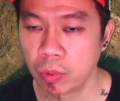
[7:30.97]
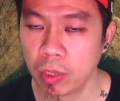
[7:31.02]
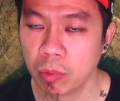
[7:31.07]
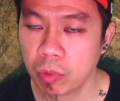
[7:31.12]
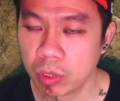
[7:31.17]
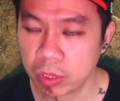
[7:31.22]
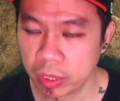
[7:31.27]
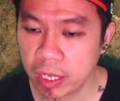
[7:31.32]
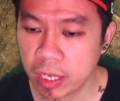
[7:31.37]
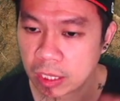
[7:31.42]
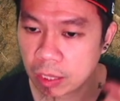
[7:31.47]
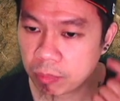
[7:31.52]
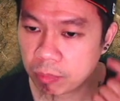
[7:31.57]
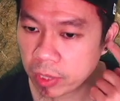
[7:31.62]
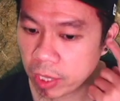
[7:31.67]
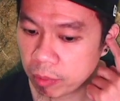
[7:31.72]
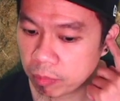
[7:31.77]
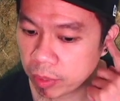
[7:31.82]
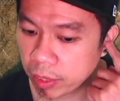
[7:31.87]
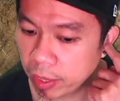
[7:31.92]
one will take some
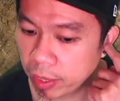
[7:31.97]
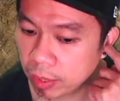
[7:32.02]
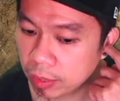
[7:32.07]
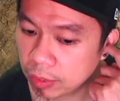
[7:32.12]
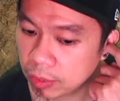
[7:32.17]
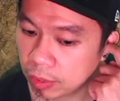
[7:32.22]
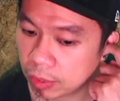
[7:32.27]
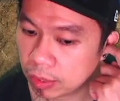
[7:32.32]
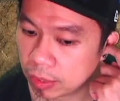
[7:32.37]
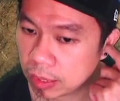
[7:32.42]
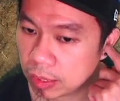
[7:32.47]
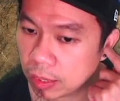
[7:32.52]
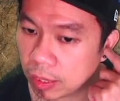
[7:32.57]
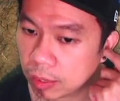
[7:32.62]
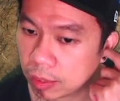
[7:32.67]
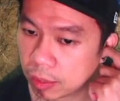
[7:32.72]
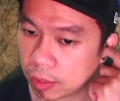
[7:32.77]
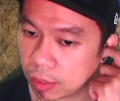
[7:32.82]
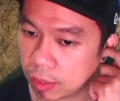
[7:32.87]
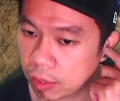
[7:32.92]
time guys. It's
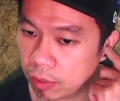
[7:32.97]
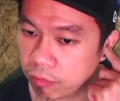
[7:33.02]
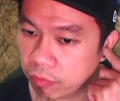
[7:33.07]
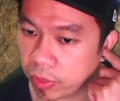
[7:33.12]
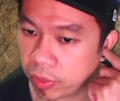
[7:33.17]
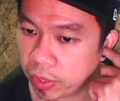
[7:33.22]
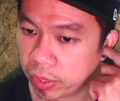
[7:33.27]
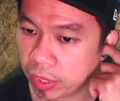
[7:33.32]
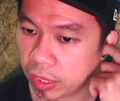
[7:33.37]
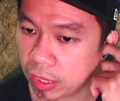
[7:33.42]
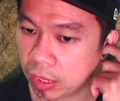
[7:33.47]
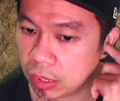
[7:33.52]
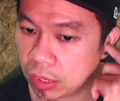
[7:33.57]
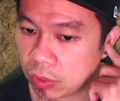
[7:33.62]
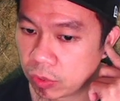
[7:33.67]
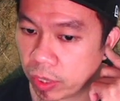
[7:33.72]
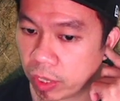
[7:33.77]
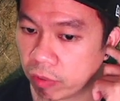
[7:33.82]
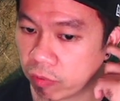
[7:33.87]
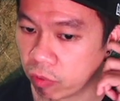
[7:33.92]
not a very
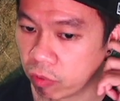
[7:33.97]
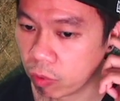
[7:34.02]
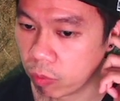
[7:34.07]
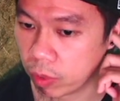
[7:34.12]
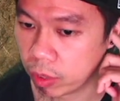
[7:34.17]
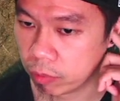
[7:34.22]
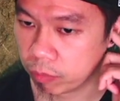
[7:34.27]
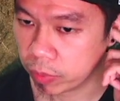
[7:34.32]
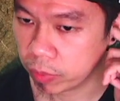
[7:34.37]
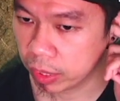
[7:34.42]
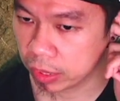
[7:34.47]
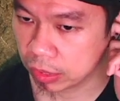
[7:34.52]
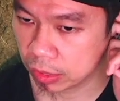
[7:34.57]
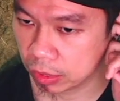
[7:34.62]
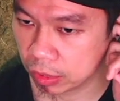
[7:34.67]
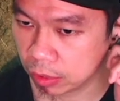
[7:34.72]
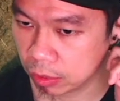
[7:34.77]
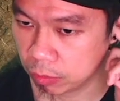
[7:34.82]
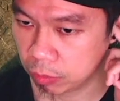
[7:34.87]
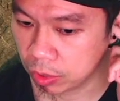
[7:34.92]
straightforward
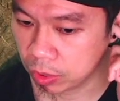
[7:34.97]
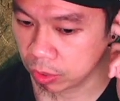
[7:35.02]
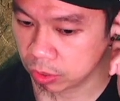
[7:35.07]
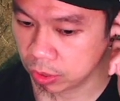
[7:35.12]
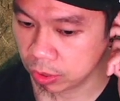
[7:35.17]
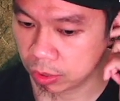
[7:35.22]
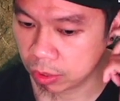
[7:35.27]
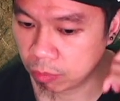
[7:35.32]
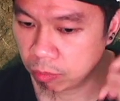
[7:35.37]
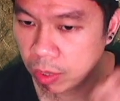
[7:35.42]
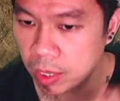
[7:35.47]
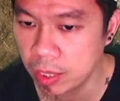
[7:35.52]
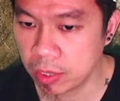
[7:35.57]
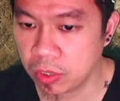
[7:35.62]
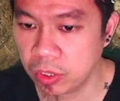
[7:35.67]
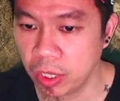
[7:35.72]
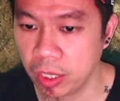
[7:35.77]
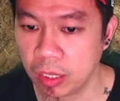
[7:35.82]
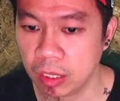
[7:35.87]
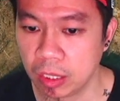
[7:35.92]
process because it's a
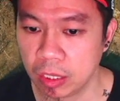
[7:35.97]
blockchain,